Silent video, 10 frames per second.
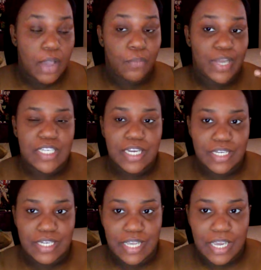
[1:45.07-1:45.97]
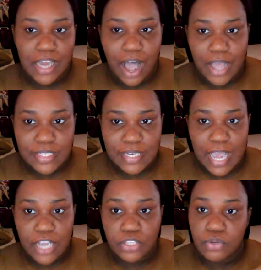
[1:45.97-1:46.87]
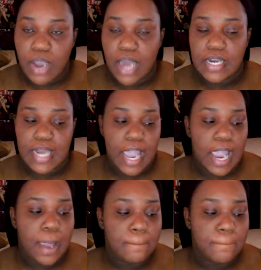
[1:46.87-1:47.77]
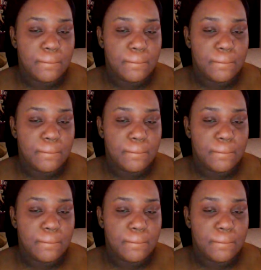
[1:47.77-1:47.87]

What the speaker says: which it did oxidize throughout the day,